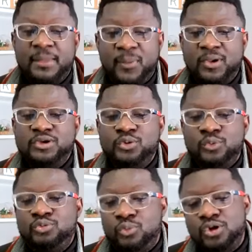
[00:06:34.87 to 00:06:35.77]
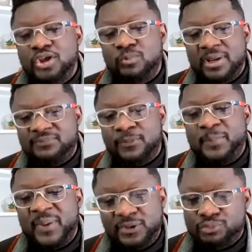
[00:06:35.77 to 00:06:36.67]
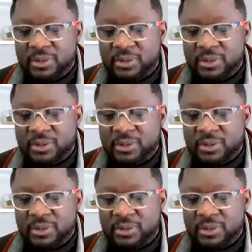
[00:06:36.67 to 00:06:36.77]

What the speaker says: But you do not wait for pain to